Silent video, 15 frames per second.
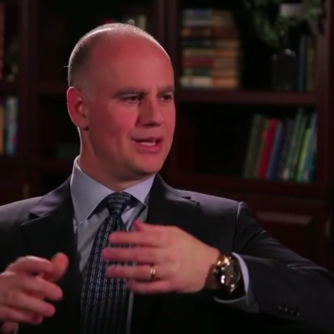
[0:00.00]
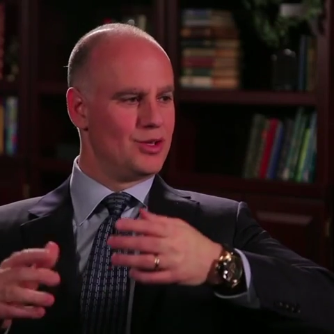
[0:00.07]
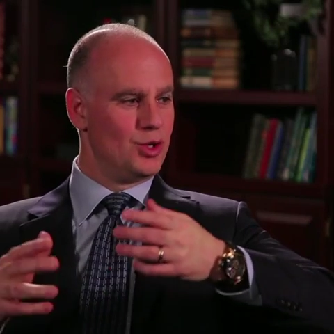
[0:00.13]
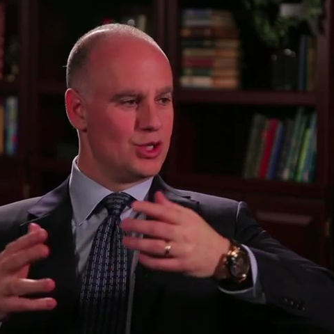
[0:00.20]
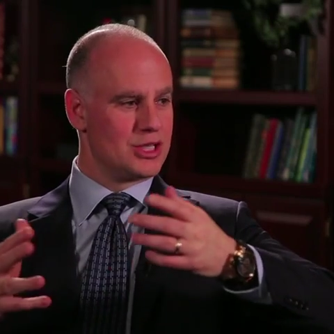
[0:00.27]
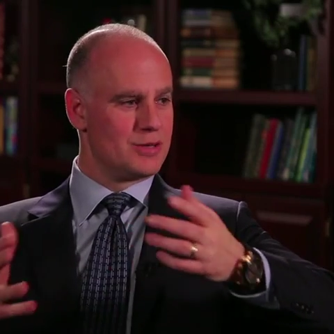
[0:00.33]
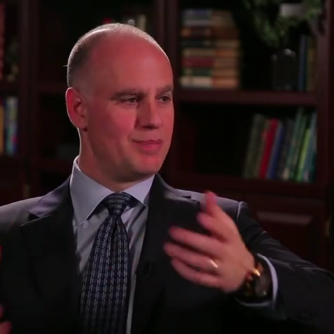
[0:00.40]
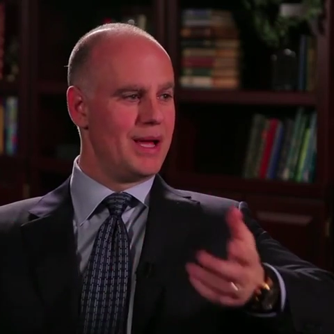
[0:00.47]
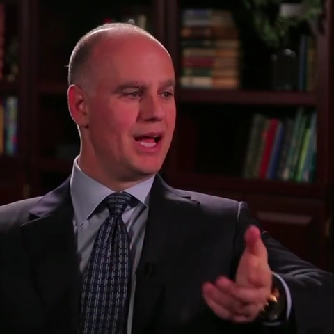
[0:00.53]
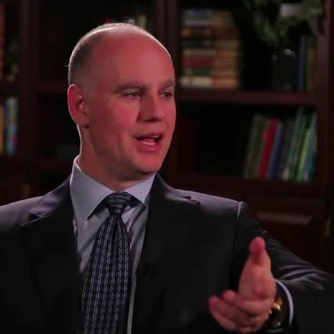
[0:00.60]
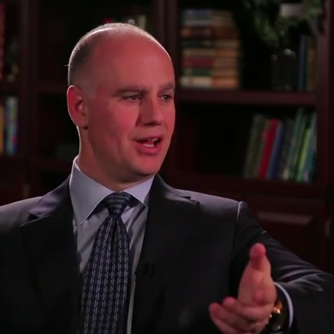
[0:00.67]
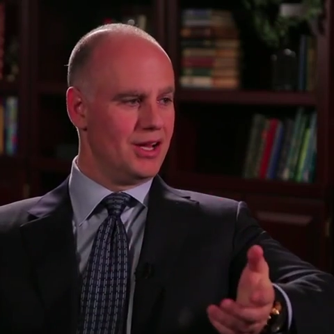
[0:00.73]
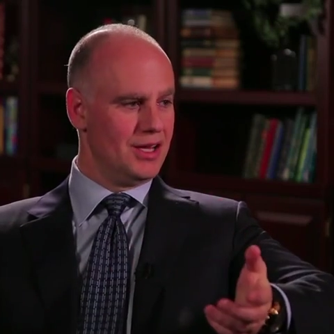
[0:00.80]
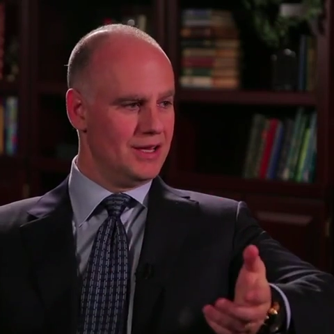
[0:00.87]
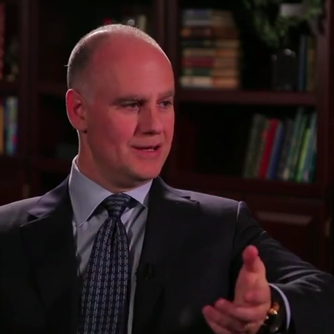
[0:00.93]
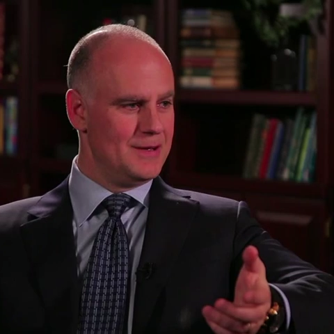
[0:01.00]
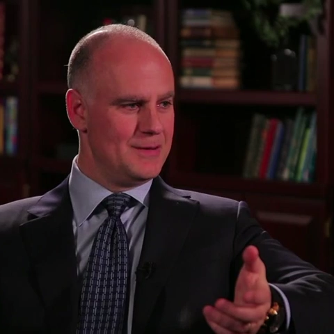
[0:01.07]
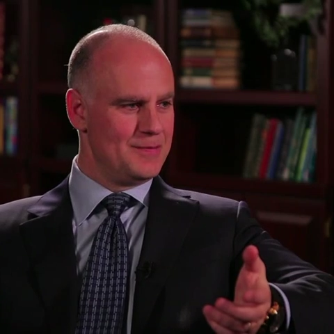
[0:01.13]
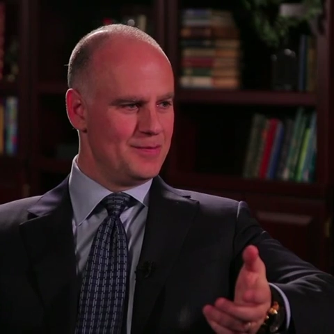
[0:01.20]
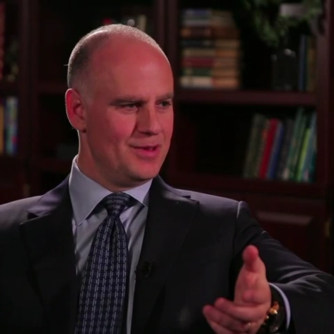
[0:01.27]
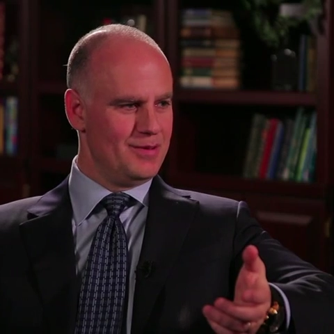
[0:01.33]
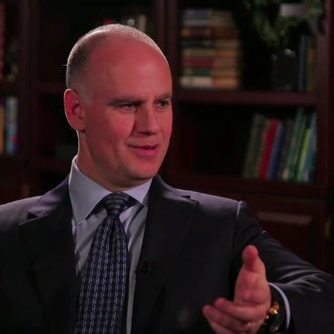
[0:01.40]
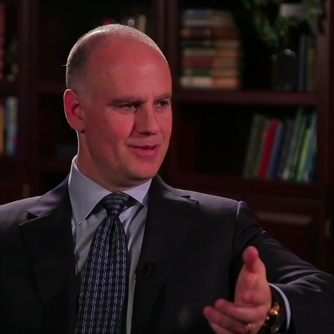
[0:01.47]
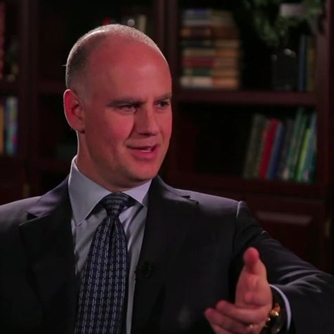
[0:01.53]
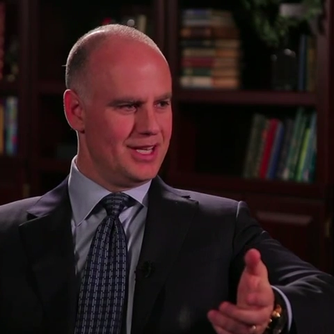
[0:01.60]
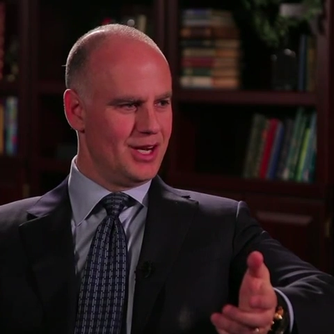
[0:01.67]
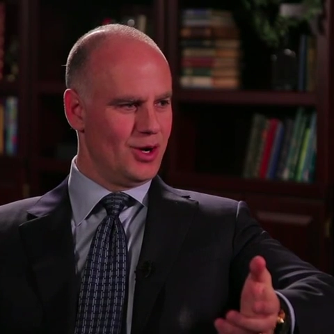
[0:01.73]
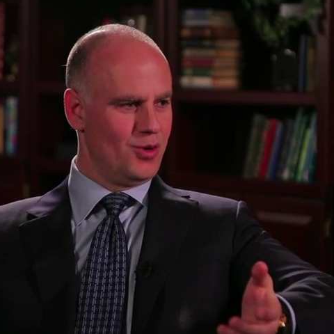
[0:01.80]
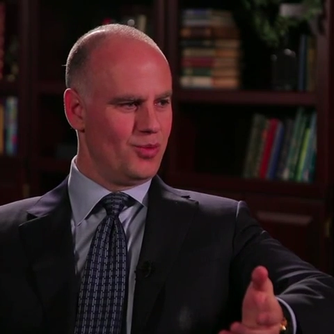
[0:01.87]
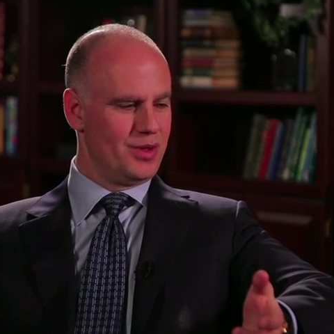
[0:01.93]
like to dispel,
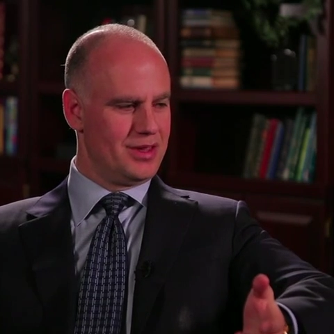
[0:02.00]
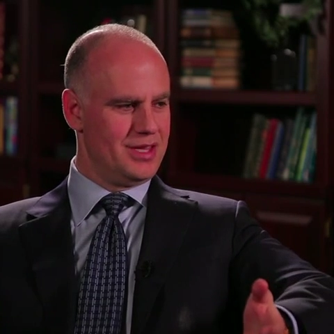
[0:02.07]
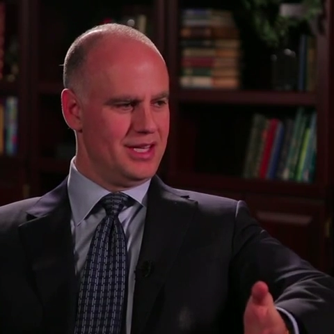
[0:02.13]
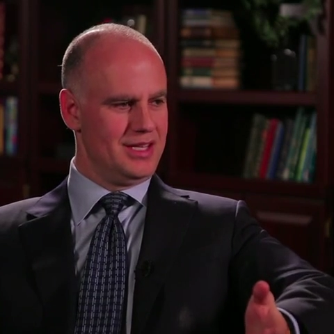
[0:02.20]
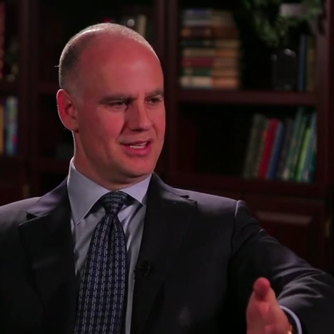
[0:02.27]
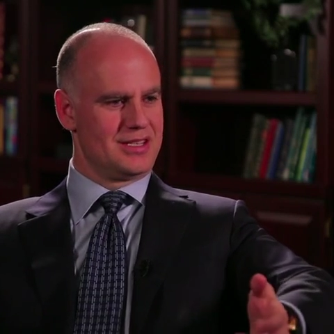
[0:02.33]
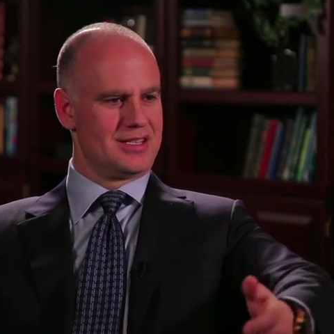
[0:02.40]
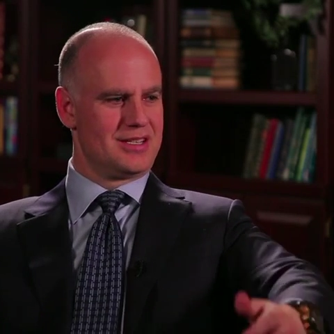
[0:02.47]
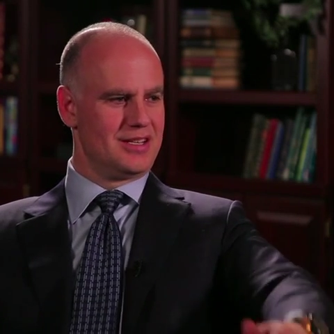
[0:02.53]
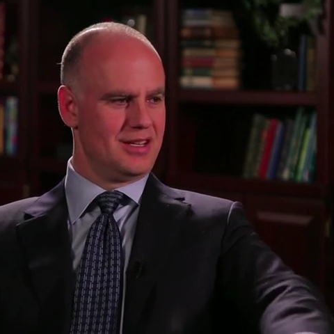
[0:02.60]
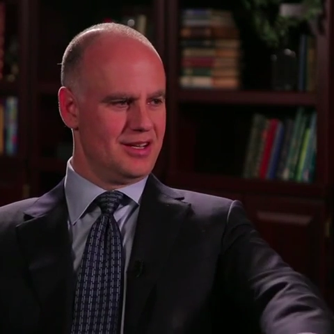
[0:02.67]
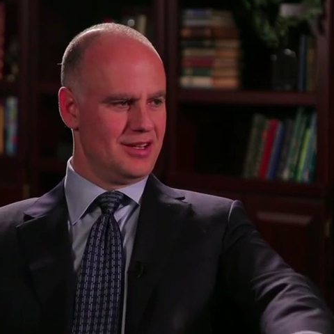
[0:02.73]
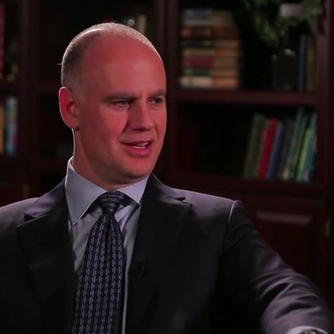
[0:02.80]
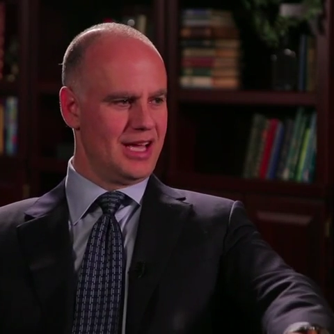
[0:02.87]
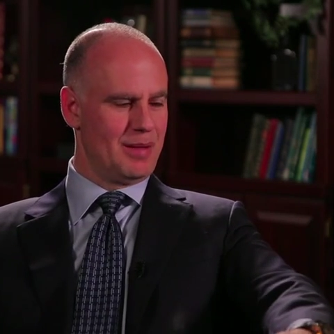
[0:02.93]
you know, with these uh,